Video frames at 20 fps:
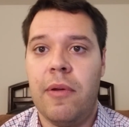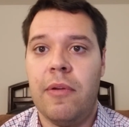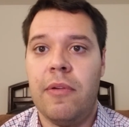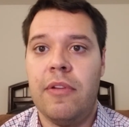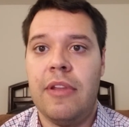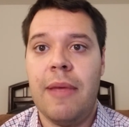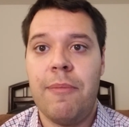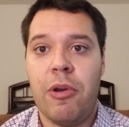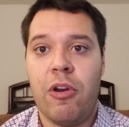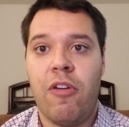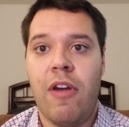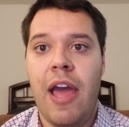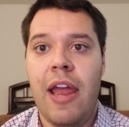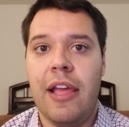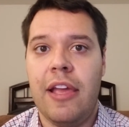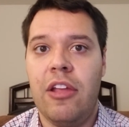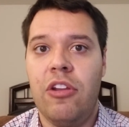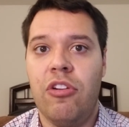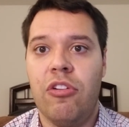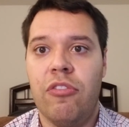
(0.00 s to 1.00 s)

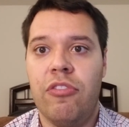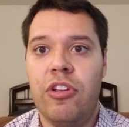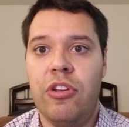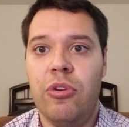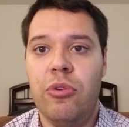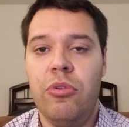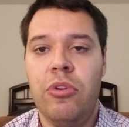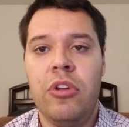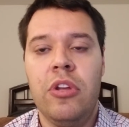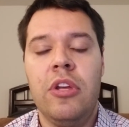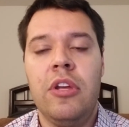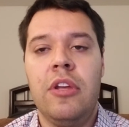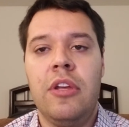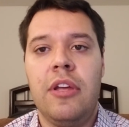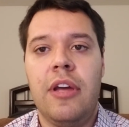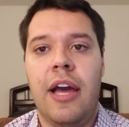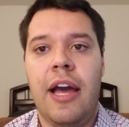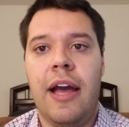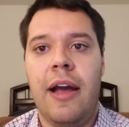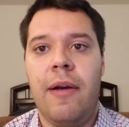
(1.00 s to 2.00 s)
democratic in your view,
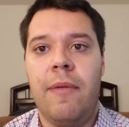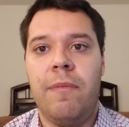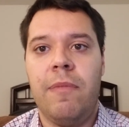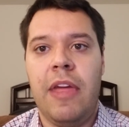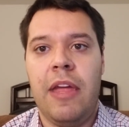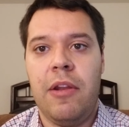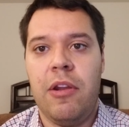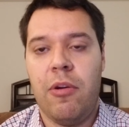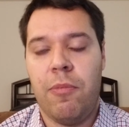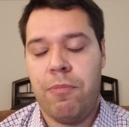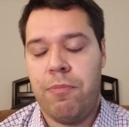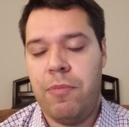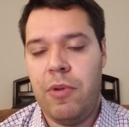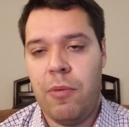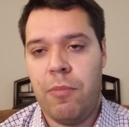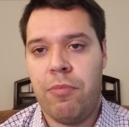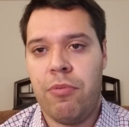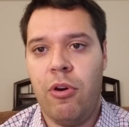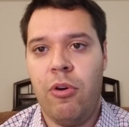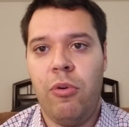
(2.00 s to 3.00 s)
and you're
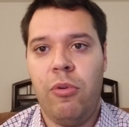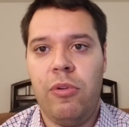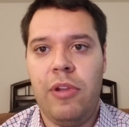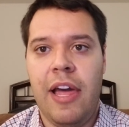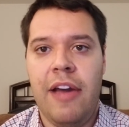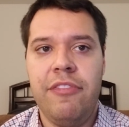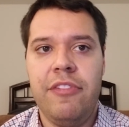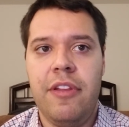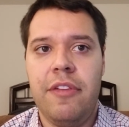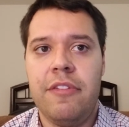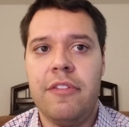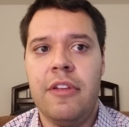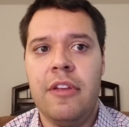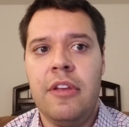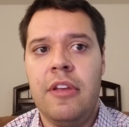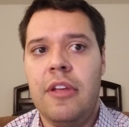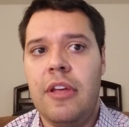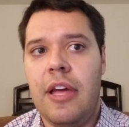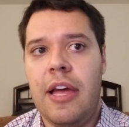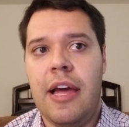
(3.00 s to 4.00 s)
pro-leftist.
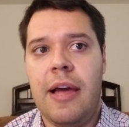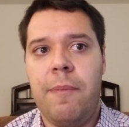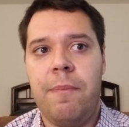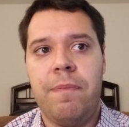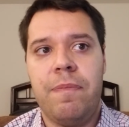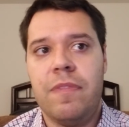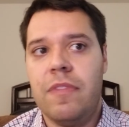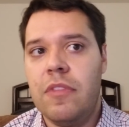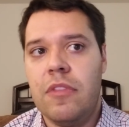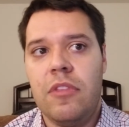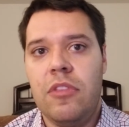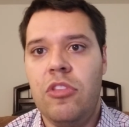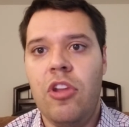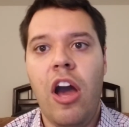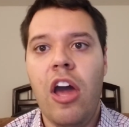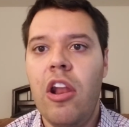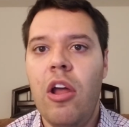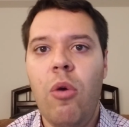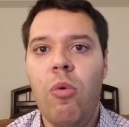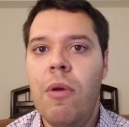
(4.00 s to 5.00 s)

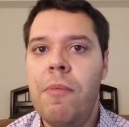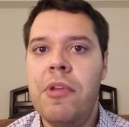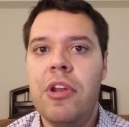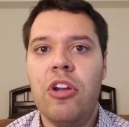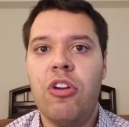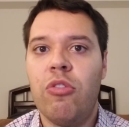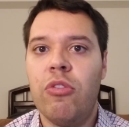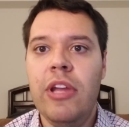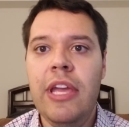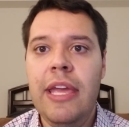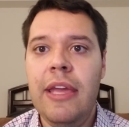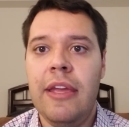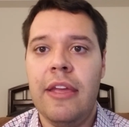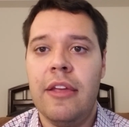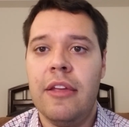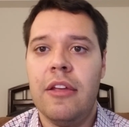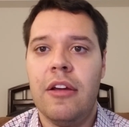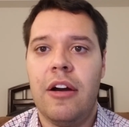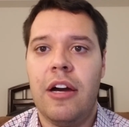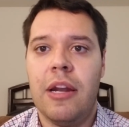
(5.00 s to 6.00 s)
Not all women
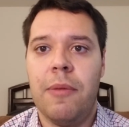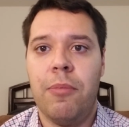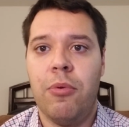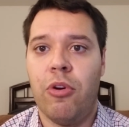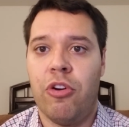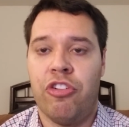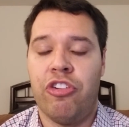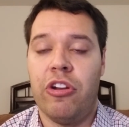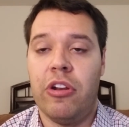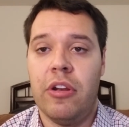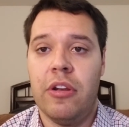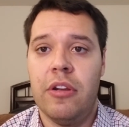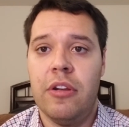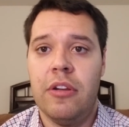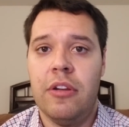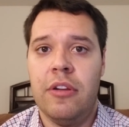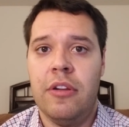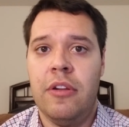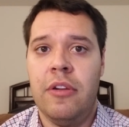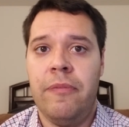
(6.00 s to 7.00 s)
agree on abortion.
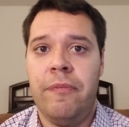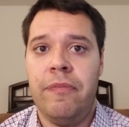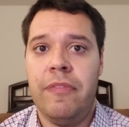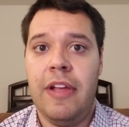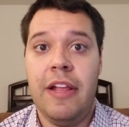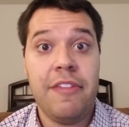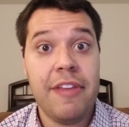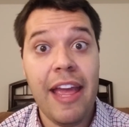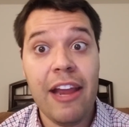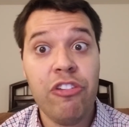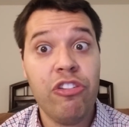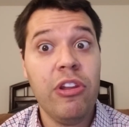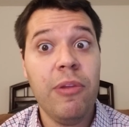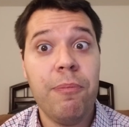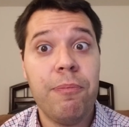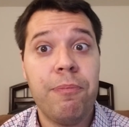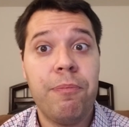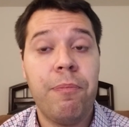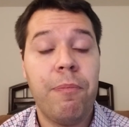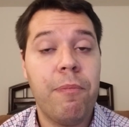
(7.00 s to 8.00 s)
It's
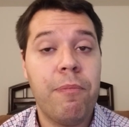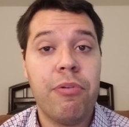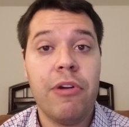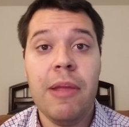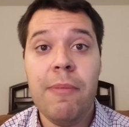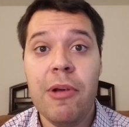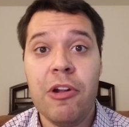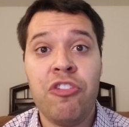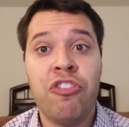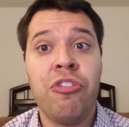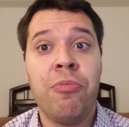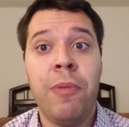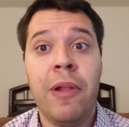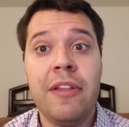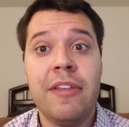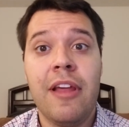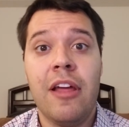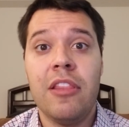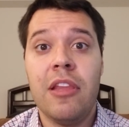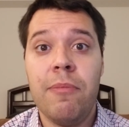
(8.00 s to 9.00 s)
actually pretty much
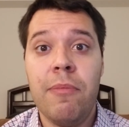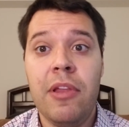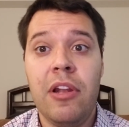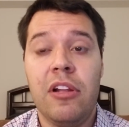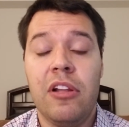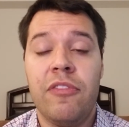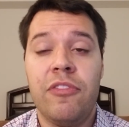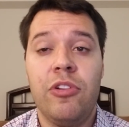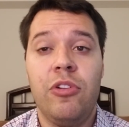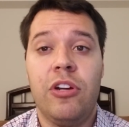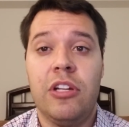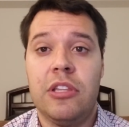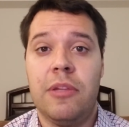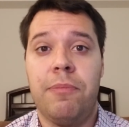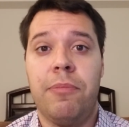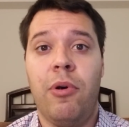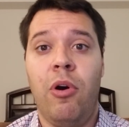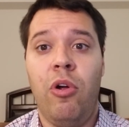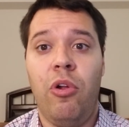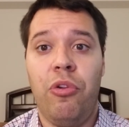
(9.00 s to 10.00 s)
split down the middle if you look at the
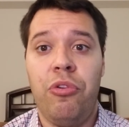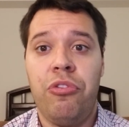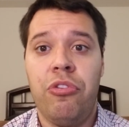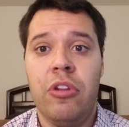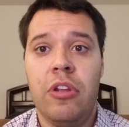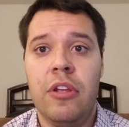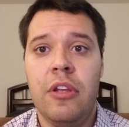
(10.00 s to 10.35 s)
polls.